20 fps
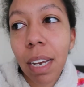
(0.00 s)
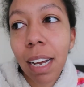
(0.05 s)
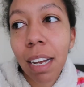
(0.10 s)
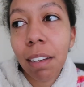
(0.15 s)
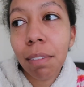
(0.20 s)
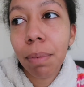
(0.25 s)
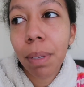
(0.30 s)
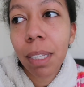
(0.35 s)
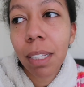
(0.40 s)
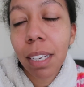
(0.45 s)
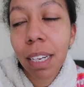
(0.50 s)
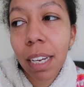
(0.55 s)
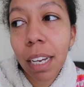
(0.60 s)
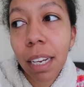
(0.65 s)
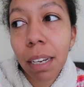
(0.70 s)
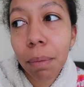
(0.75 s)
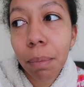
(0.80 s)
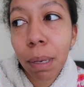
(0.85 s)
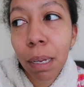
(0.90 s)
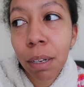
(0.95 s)
I've been
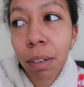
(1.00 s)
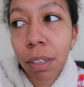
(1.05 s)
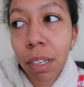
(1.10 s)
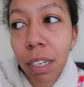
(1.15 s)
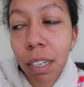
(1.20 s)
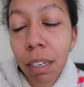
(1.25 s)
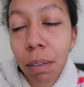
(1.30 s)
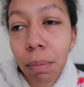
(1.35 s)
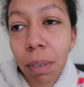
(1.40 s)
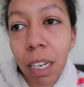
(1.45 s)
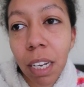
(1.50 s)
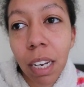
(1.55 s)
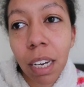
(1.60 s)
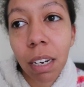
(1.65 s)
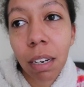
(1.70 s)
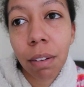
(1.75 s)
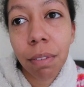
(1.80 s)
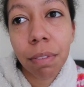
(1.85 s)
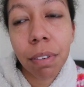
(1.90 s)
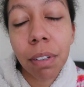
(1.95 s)
thinking about cutting my
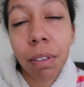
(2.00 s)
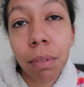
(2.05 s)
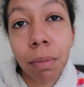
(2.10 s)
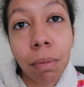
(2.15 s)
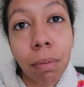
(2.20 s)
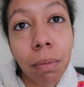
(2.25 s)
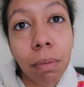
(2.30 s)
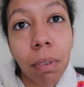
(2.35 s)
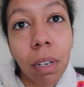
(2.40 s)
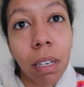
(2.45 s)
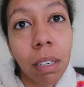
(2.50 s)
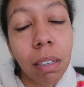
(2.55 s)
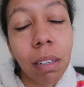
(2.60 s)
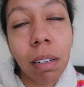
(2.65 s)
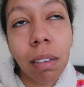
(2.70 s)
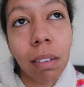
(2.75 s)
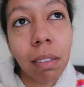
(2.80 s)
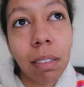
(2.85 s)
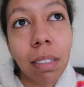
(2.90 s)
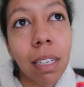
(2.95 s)
hair for a
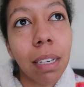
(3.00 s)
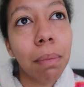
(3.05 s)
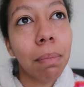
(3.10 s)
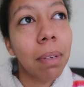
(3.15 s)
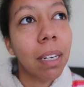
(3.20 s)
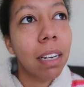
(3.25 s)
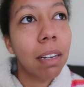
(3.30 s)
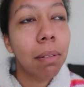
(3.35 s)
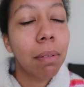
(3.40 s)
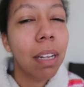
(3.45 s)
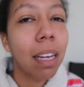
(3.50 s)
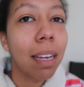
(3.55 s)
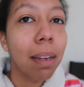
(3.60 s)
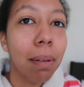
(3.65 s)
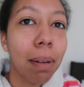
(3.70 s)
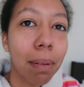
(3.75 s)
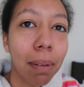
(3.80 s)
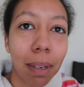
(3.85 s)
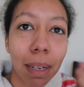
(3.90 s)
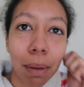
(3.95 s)
long time now,
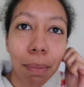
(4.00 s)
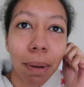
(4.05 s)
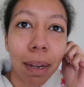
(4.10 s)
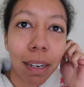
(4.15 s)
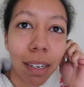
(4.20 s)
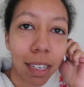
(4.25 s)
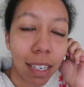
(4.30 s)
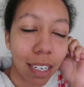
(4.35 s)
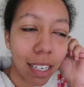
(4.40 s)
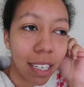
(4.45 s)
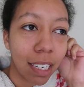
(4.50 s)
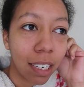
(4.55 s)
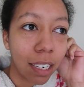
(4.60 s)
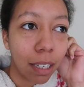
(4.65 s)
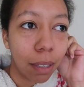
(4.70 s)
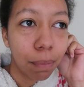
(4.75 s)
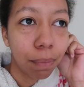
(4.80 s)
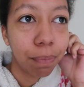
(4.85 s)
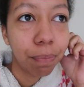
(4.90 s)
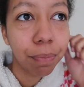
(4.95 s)
like about a
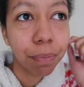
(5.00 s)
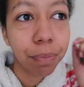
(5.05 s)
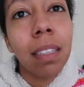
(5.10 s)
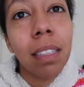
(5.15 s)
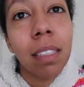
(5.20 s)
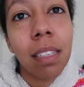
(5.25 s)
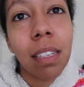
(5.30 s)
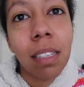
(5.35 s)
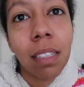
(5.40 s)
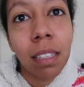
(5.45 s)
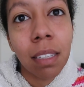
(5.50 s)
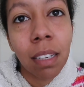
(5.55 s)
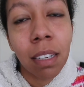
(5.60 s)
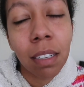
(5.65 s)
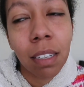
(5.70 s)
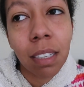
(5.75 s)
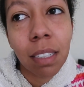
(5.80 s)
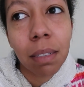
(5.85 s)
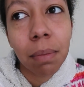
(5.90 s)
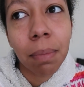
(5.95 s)
year. This is the
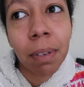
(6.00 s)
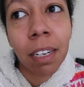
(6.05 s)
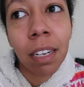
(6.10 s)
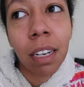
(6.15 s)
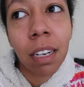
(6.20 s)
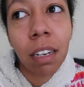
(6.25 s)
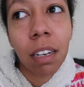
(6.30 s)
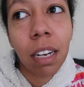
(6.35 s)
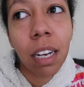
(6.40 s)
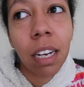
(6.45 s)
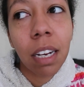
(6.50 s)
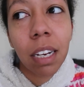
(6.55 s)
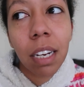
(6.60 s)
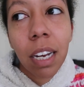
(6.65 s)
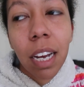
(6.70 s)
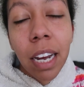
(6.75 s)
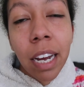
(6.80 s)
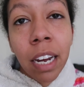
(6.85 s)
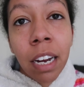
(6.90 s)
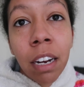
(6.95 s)
longest my
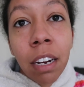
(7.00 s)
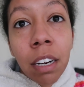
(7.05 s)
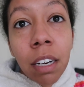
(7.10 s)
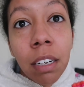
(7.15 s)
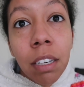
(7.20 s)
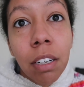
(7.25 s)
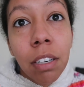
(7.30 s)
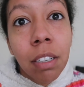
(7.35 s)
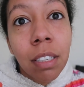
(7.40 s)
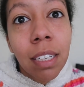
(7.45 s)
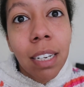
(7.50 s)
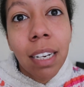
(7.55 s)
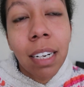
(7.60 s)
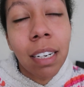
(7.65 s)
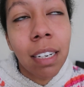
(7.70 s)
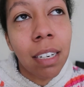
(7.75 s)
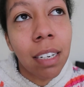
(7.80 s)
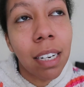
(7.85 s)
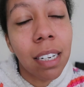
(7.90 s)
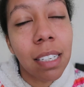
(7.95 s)
hair, curly
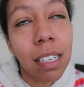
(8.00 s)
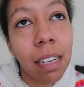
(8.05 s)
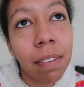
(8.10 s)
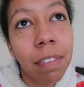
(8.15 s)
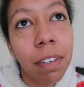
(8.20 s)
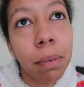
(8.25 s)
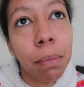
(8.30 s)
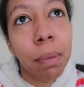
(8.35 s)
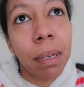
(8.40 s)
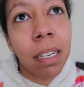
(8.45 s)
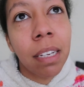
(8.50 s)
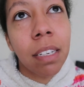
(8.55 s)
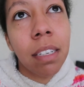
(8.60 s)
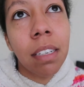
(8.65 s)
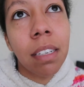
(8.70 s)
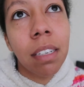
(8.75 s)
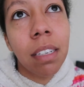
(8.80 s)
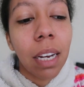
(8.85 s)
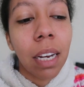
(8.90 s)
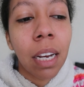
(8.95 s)
hair, has ever
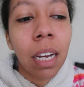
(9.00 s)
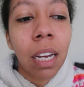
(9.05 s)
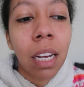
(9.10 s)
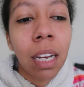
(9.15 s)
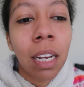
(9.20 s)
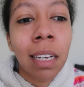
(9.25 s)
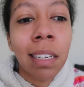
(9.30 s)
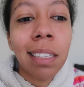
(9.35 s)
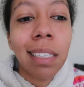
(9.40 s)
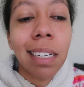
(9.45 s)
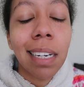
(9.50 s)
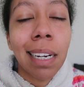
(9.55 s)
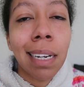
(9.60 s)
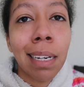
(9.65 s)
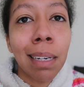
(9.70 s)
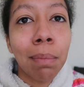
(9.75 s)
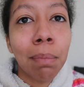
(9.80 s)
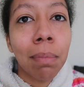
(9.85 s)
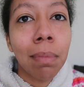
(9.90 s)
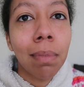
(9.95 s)
been, and
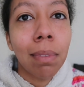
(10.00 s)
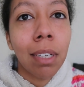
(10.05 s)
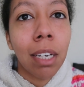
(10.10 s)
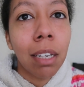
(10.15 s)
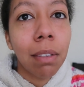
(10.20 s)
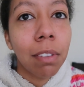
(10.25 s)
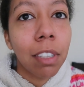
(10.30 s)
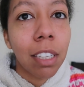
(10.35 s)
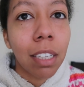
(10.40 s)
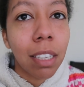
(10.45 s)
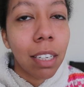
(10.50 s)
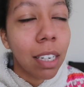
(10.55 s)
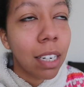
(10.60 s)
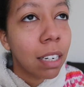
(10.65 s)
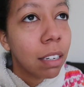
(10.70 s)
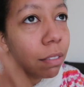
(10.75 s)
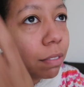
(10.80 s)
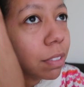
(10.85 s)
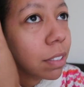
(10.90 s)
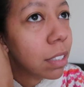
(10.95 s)
I'm not really cut
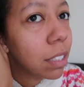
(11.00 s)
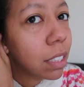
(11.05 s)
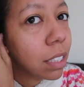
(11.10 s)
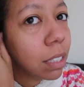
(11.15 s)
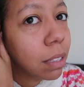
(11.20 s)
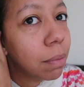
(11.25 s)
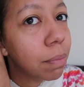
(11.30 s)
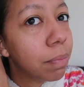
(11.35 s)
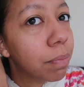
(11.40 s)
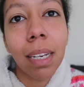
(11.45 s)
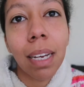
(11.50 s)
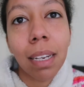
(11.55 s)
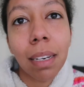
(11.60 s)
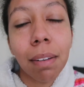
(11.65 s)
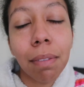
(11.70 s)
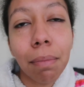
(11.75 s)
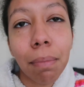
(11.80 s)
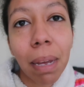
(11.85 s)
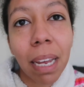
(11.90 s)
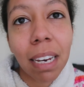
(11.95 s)
out for the kind
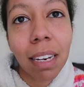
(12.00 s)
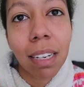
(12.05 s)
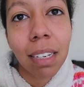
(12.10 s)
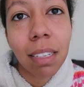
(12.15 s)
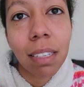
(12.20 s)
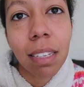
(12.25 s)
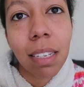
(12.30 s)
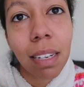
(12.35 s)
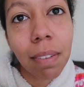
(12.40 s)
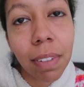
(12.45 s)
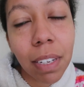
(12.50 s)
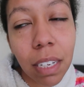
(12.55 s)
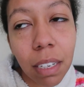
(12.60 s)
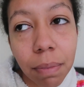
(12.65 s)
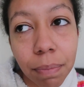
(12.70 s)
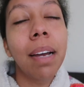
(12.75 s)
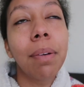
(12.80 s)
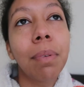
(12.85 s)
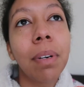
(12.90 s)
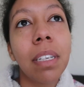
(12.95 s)
of maintenance of it.
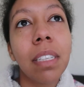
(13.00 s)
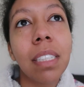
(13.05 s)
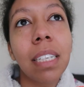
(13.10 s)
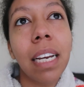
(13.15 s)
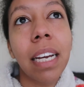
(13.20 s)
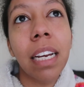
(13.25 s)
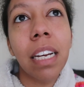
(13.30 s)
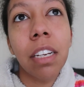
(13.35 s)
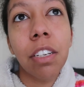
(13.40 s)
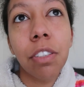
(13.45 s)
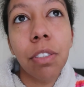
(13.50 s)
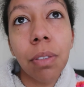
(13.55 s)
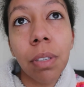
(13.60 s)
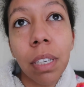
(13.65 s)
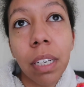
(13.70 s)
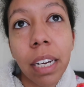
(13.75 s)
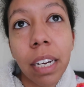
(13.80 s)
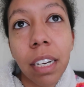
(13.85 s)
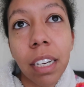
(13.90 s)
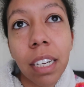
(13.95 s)
I want a
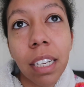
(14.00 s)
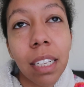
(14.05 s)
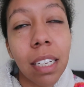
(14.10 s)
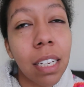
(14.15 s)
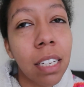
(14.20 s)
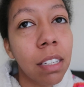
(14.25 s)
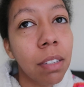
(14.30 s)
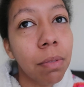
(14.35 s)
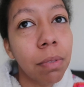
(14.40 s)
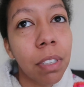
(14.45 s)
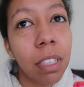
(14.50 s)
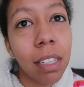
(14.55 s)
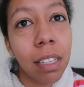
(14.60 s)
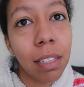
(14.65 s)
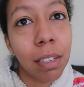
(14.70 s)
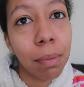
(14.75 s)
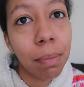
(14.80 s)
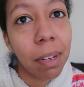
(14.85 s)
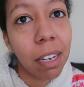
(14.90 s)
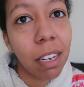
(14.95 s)
short haircut that's really
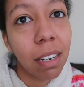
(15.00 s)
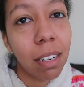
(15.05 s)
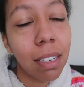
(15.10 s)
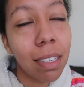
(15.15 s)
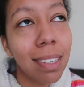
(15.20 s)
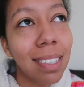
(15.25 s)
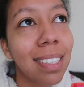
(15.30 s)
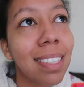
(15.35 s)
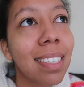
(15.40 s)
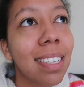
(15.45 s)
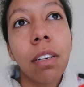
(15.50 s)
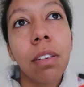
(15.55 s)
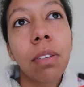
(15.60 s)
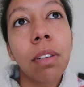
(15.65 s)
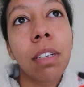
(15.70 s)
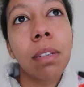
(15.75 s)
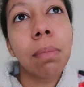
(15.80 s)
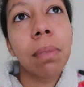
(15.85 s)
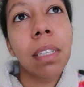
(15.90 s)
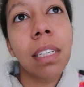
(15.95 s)
low maintenance.
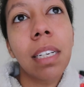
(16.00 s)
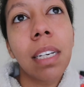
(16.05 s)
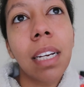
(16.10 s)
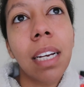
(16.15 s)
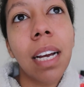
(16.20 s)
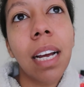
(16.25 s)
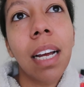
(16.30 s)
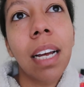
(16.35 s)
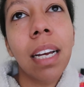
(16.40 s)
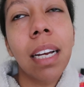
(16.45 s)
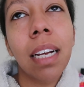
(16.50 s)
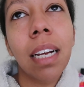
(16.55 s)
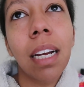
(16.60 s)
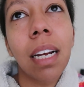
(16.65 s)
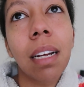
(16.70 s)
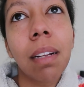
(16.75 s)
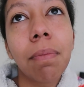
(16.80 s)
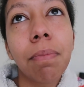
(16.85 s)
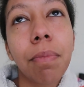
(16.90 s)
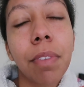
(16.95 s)
Normally,
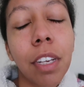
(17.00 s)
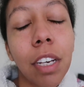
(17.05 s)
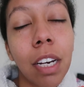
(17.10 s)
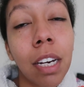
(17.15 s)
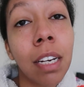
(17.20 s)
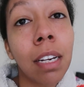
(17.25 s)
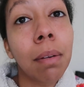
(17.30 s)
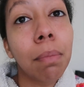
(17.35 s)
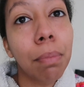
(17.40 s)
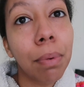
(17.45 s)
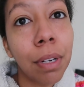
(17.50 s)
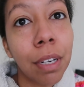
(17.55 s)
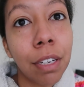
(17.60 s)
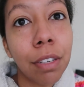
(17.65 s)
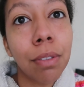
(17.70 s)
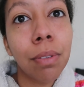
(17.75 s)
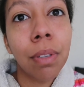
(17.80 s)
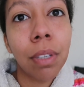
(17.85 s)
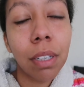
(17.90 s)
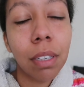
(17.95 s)
I cut it pretty
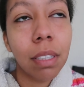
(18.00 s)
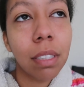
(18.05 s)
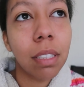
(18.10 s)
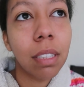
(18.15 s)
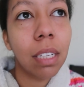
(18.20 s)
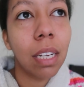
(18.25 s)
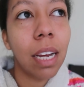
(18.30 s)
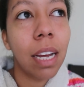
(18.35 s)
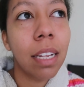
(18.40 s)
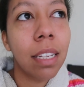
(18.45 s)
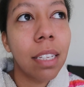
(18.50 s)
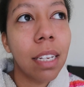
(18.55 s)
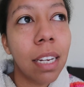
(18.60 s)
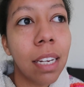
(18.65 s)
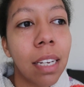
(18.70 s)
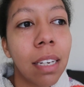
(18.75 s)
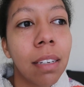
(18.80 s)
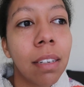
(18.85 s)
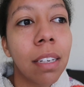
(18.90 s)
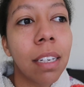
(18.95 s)
short and
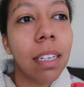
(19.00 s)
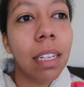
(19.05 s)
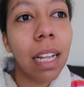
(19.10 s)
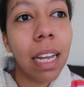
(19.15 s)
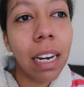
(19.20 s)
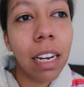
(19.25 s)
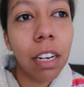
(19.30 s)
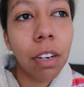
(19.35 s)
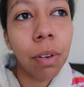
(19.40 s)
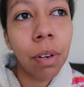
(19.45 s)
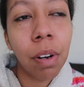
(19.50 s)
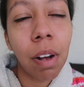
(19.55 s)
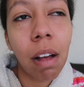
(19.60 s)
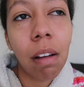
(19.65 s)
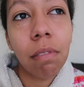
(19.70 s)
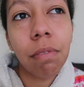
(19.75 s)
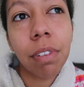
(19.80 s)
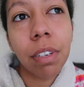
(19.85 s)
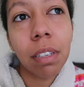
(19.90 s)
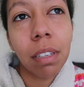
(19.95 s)
then let it grow
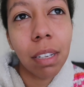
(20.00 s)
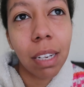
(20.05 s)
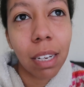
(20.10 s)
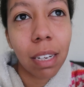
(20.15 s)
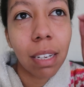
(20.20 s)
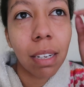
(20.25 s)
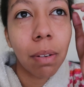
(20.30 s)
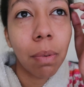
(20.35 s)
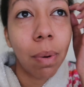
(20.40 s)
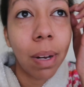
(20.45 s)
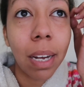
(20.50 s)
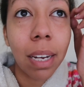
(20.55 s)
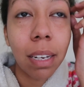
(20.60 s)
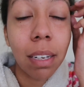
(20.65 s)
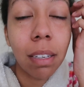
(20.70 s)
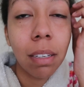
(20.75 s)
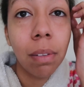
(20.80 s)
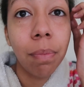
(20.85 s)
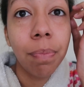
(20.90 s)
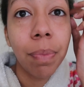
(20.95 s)
up for like a
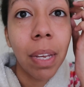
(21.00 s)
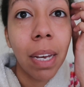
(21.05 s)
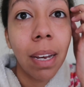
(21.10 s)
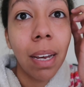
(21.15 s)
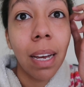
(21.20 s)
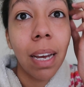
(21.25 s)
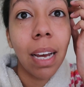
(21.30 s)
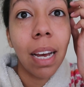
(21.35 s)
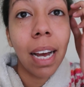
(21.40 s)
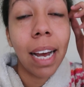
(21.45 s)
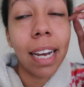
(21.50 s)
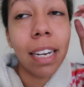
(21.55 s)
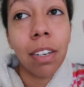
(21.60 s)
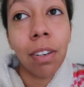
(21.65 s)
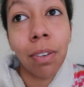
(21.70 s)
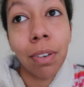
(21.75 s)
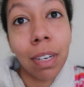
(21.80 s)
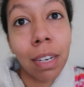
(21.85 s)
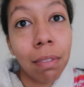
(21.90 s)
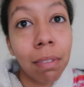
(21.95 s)
while. I
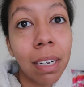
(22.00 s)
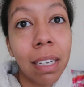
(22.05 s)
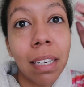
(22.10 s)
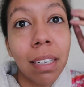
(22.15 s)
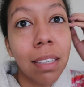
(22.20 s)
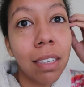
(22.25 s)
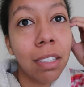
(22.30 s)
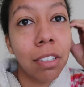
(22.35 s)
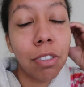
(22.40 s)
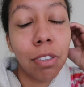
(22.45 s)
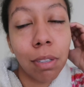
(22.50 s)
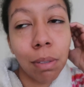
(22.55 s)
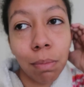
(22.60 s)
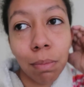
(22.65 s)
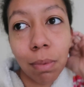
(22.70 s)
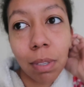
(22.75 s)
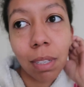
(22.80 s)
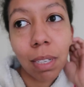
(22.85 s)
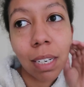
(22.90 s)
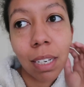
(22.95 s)
don't get regular
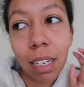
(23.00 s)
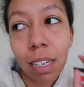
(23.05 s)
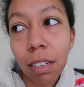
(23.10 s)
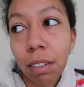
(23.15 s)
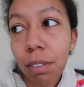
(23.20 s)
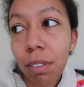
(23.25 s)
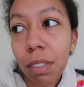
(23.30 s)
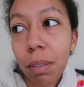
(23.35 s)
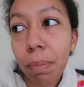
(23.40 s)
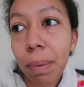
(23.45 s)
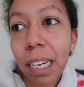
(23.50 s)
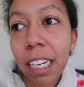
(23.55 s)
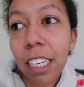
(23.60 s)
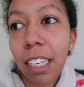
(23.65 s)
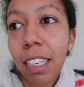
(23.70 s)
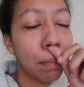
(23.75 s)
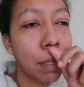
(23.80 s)
trims, and I know it's bad.